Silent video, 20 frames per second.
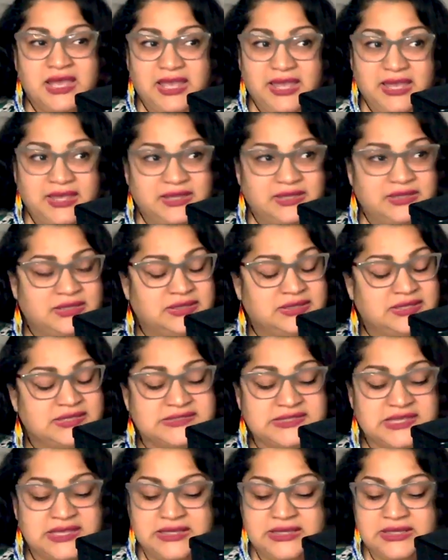And
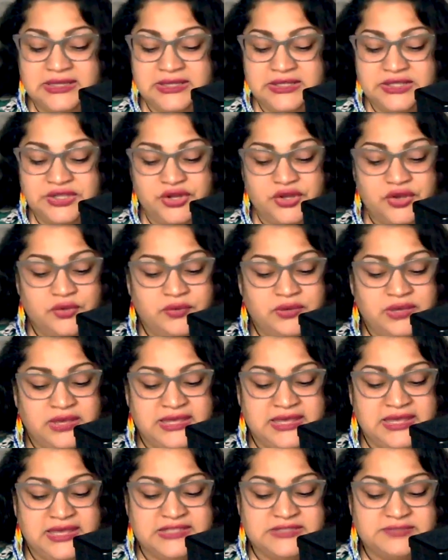listen,
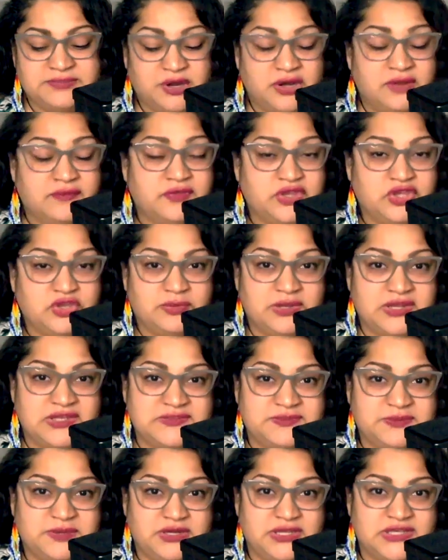it's part of the human
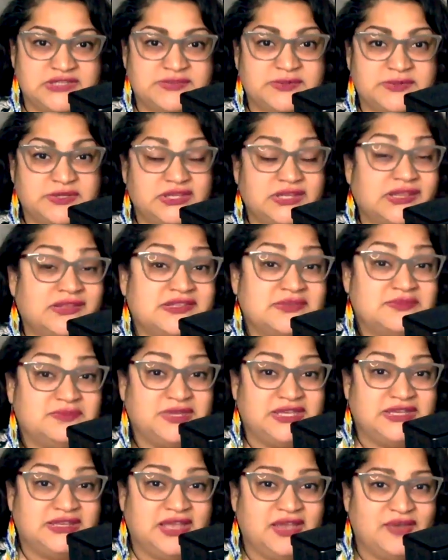experience, but it doesn't
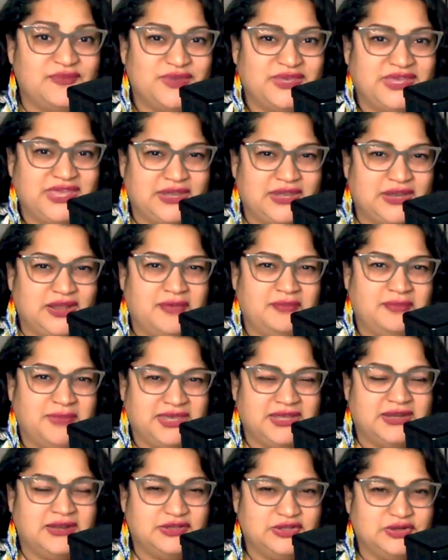mean that we cannot make
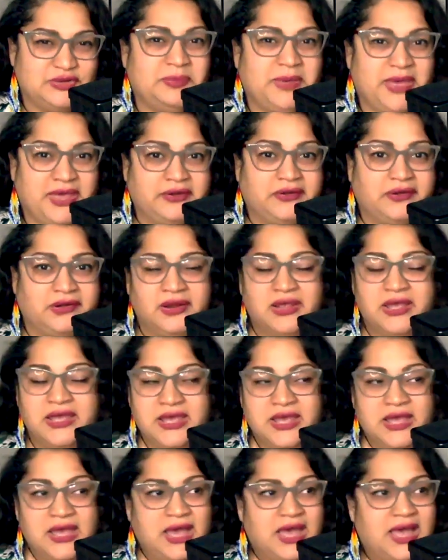it a little better.
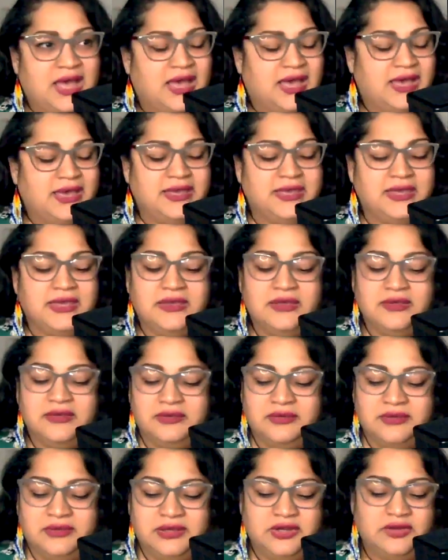I
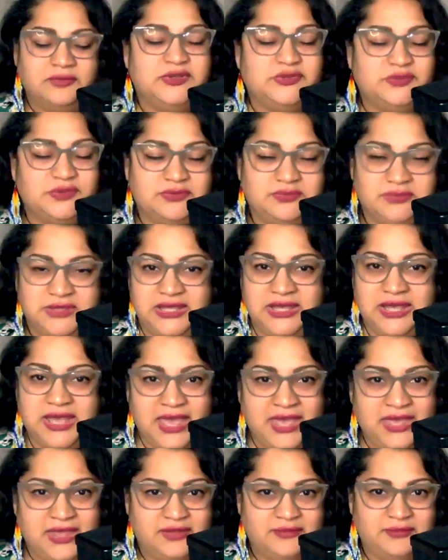clear between me
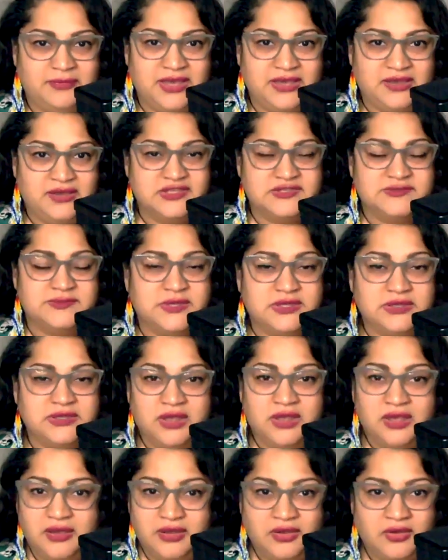and my husband
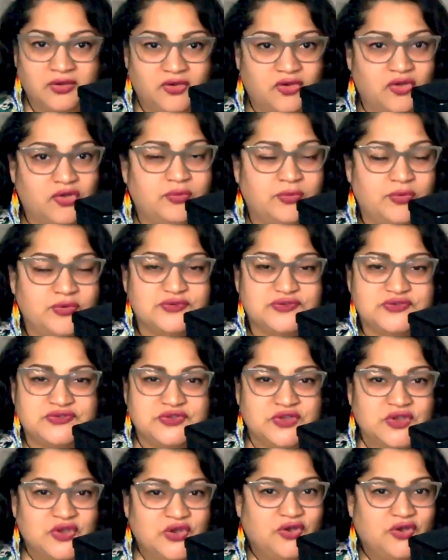almost
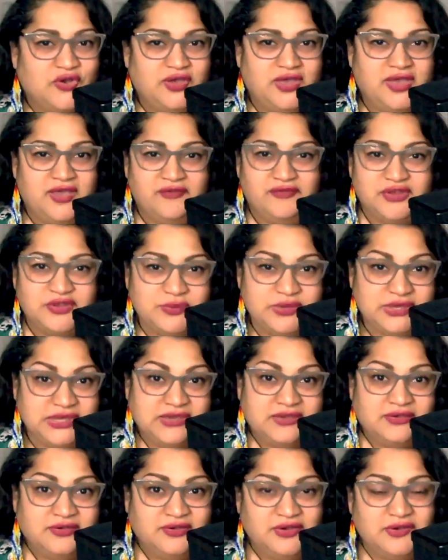every
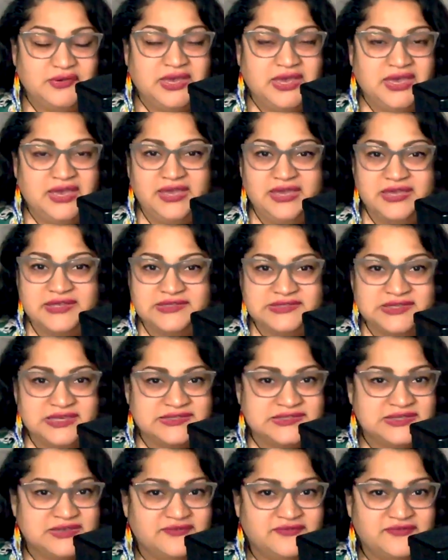week. Okay,
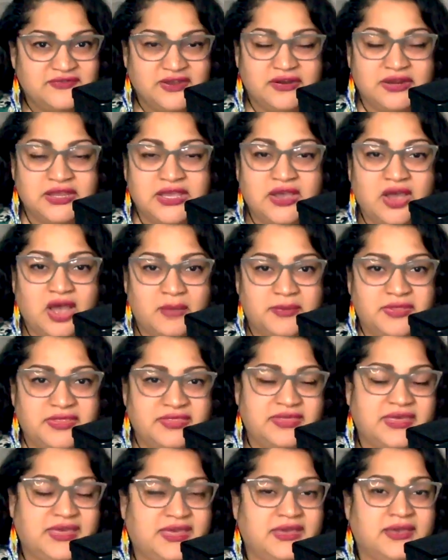it's a very common
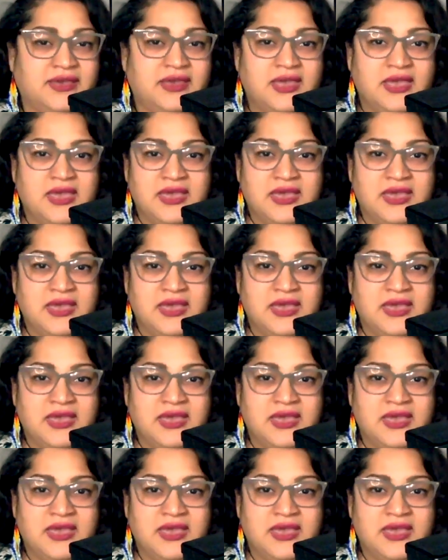thing.